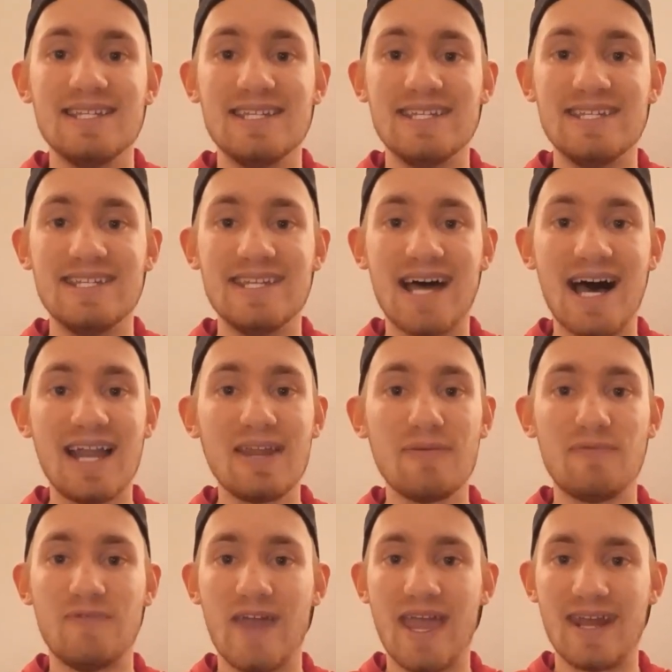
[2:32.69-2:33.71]
Not a
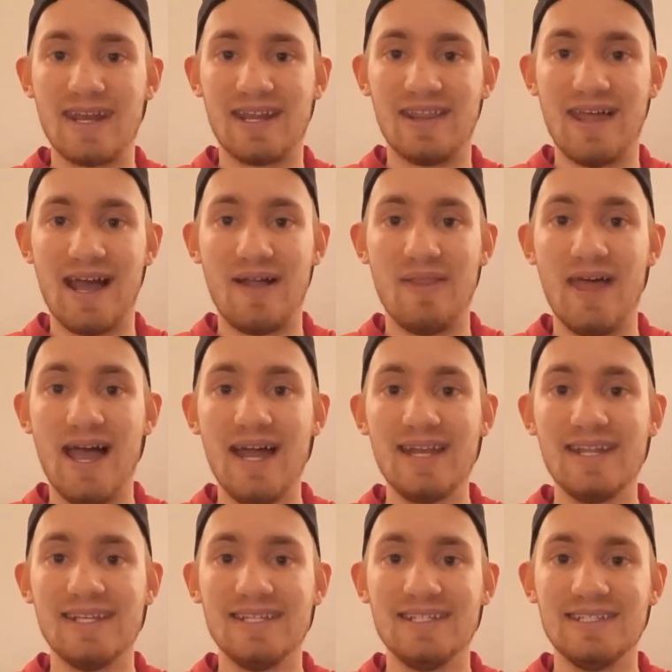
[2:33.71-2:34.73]
fan of that.
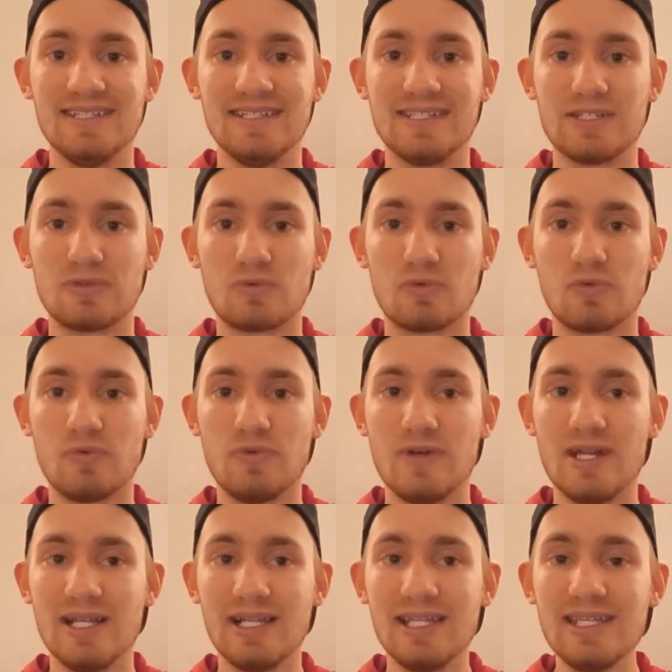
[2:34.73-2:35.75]
That is
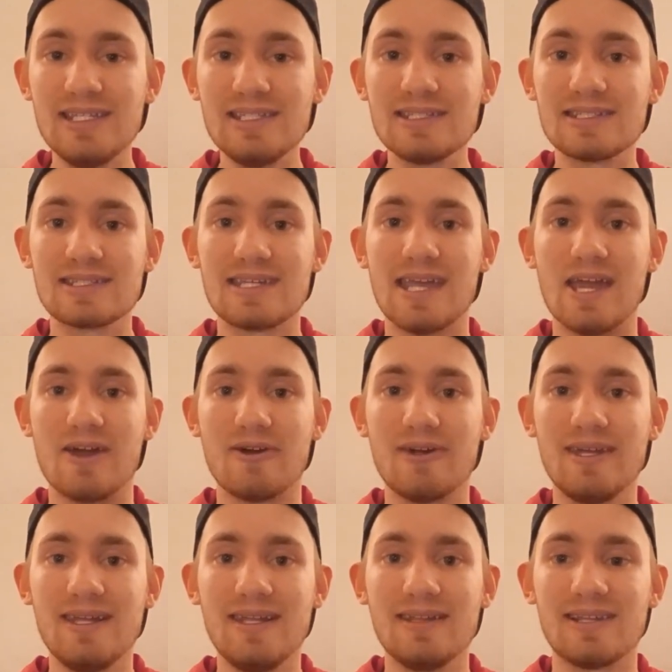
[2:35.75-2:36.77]
really
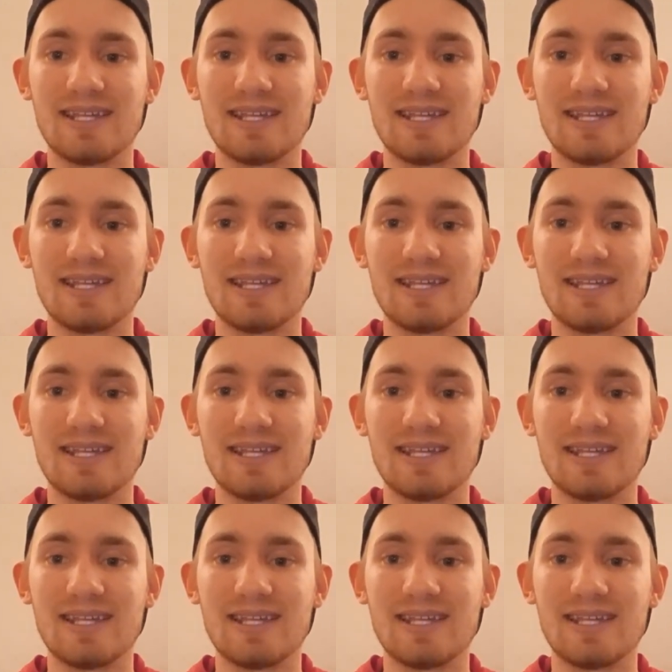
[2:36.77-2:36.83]
scary.